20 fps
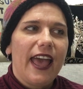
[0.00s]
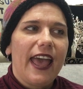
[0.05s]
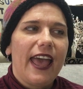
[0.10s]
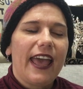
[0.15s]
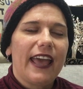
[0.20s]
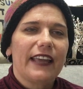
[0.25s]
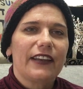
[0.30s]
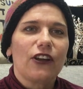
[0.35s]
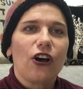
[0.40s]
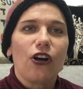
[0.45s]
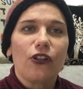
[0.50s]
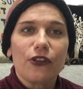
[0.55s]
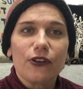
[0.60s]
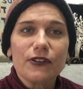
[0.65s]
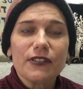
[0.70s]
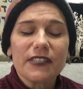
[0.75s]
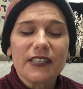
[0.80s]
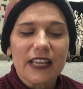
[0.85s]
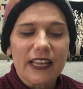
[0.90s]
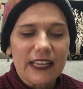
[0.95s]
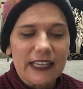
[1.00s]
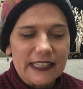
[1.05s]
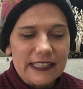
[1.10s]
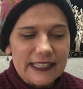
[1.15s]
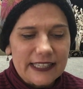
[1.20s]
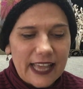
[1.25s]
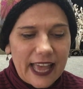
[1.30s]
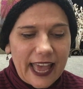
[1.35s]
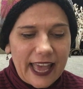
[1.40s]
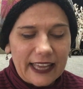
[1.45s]
and all those
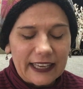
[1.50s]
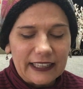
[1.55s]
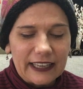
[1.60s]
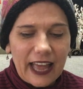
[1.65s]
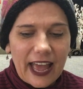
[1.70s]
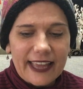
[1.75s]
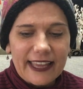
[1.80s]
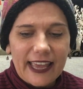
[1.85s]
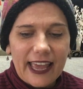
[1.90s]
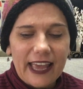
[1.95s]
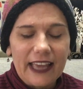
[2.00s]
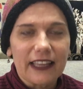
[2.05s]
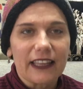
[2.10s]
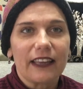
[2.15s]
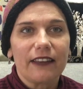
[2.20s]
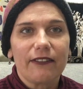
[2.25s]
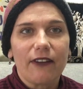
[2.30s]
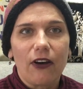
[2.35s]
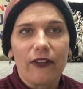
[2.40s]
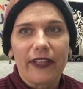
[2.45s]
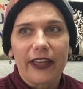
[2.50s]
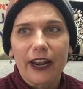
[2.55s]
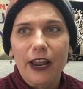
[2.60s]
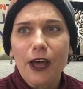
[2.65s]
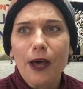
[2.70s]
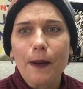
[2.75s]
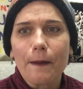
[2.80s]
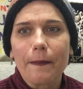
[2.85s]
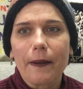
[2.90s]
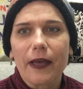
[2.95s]
things and I can't give all that
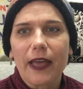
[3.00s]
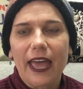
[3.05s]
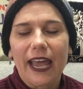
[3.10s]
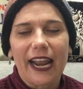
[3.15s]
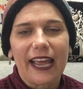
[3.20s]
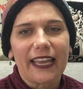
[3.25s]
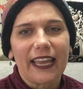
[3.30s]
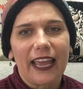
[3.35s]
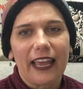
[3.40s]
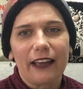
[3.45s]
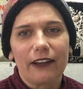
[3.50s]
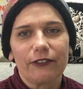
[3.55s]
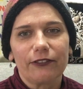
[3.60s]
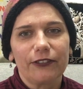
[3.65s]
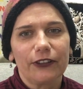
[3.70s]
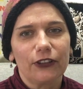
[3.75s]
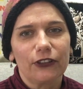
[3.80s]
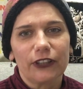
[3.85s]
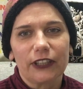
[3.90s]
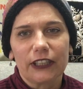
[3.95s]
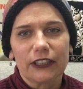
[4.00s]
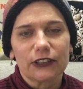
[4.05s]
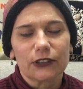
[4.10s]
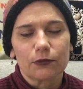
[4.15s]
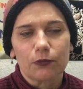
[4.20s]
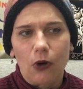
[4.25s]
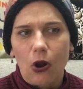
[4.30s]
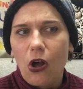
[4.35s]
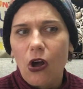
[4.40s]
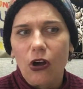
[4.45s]
up and I can't feel that it's
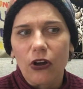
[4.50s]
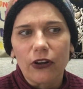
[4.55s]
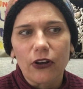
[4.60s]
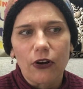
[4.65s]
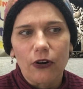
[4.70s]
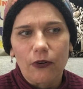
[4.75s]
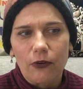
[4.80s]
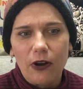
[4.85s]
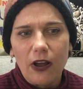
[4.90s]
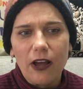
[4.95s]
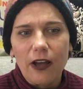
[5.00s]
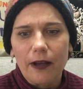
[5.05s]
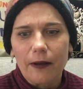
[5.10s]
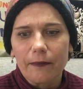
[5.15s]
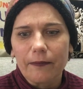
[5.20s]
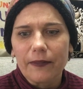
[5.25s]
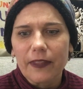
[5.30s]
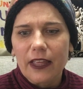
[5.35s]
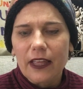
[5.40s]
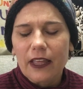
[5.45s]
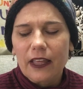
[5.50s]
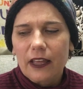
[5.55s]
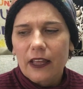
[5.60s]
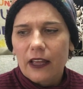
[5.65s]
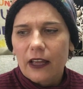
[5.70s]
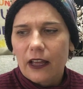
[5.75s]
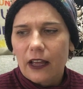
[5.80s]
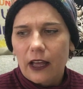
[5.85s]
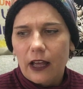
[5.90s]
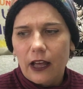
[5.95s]
wrong or haram.
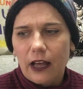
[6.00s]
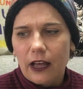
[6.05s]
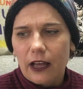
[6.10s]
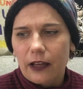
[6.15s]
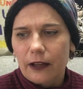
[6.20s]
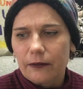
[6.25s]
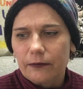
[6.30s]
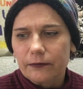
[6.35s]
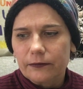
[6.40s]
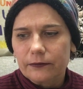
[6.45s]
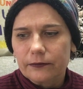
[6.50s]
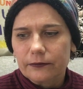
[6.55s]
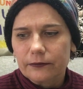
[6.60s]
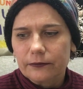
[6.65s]
Um,